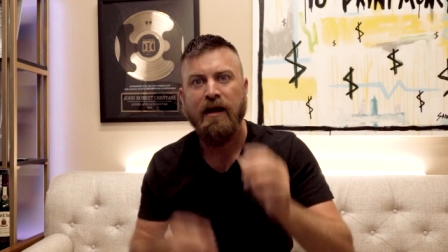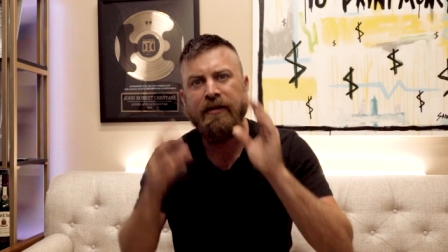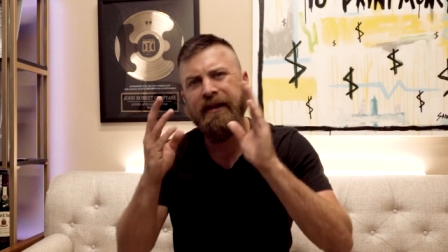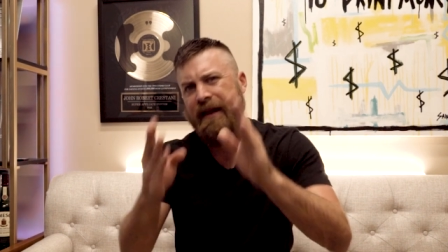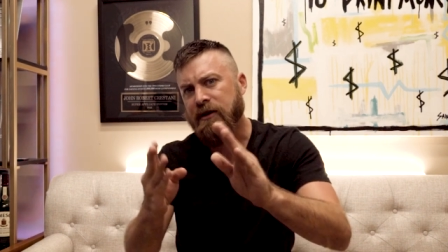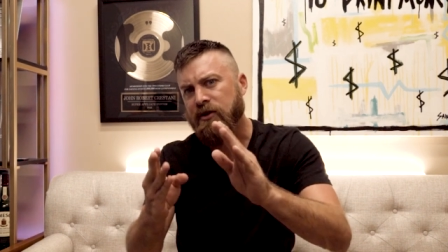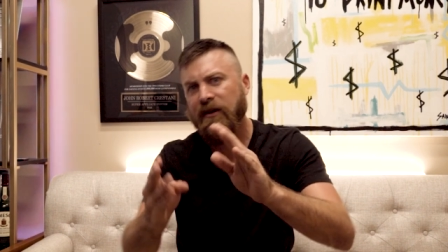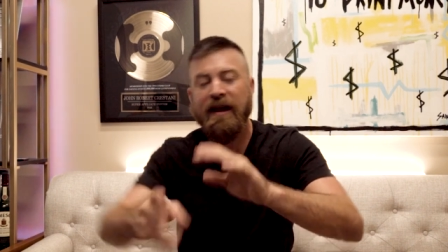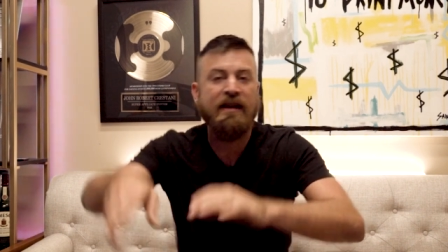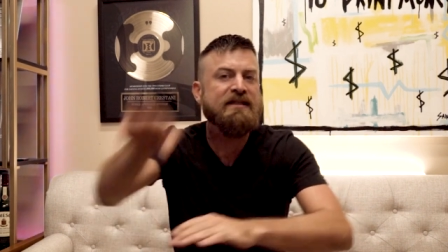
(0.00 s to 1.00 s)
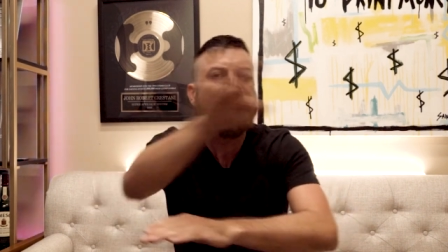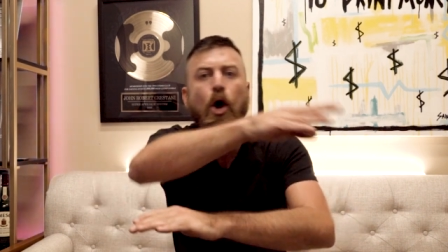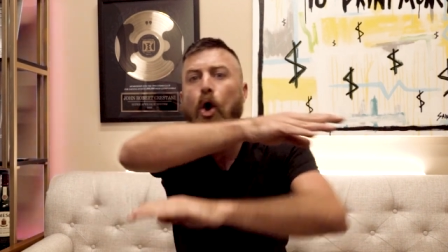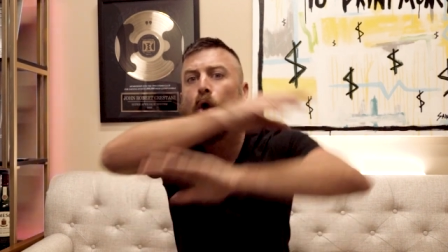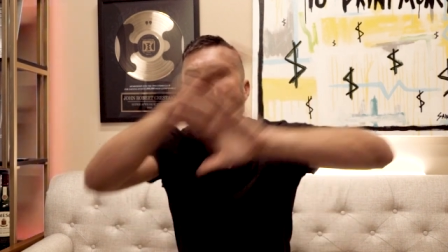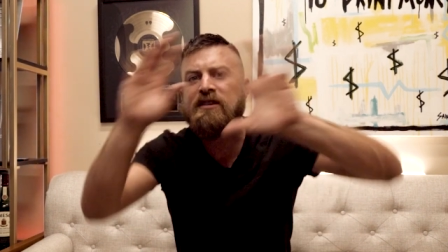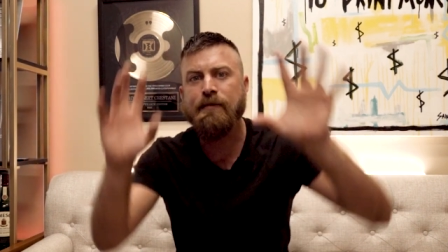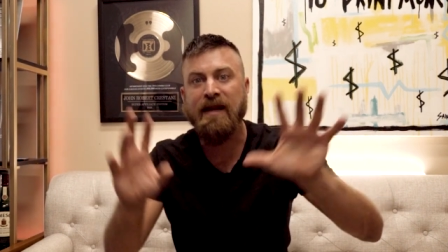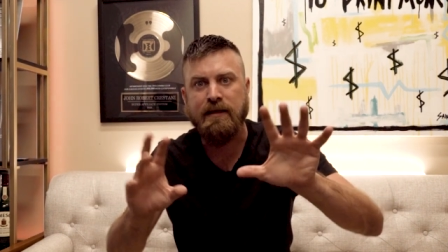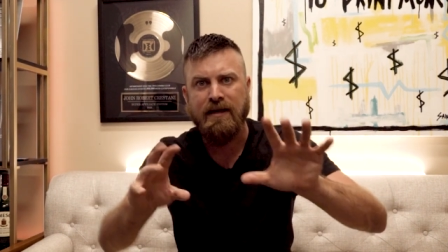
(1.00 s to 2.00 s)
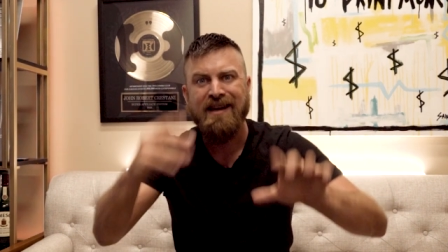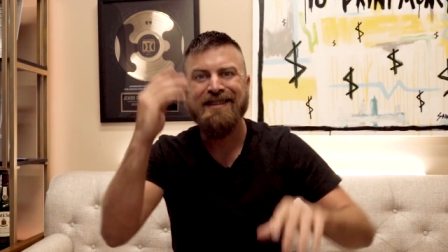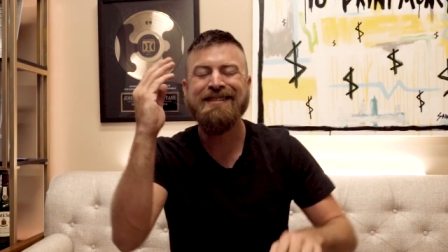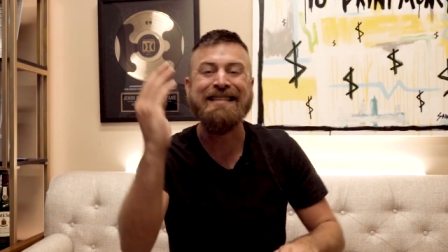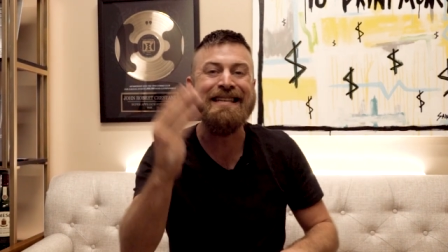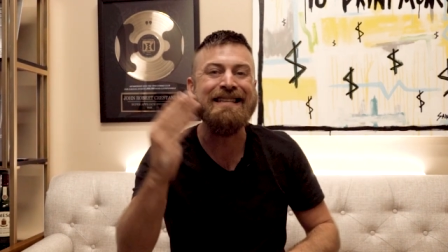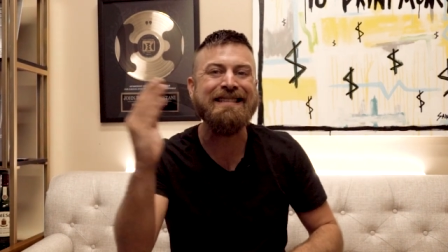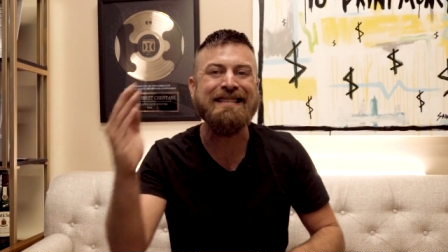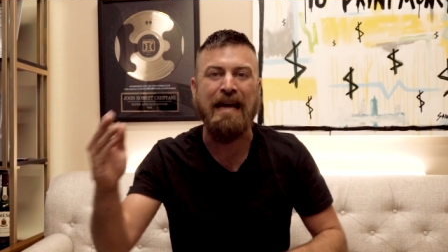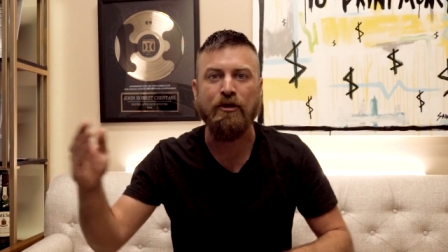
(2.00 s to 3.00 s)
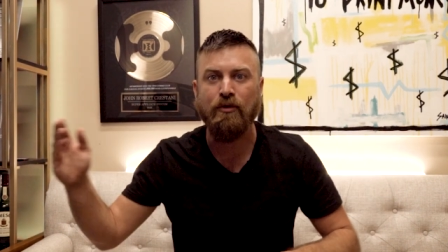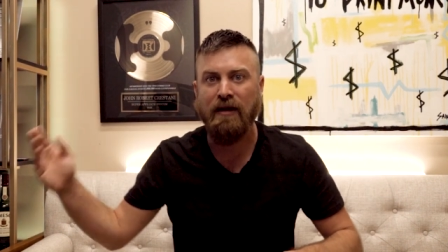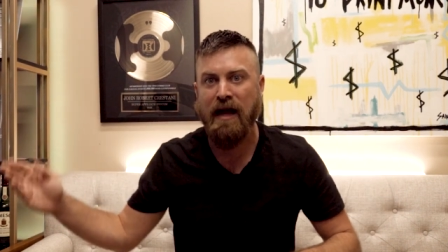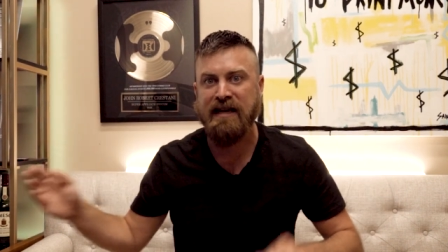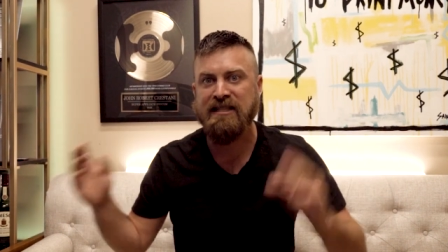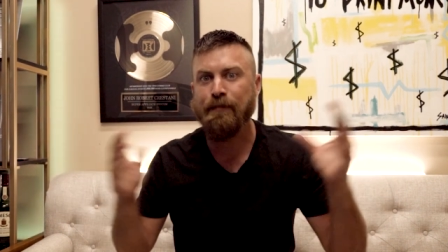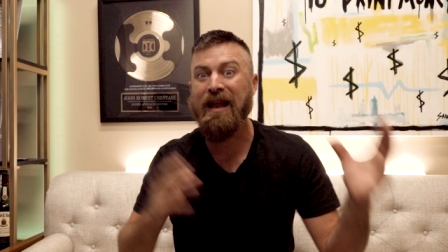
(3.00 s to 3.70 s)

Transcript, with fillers: The internet is the ultimate decentralized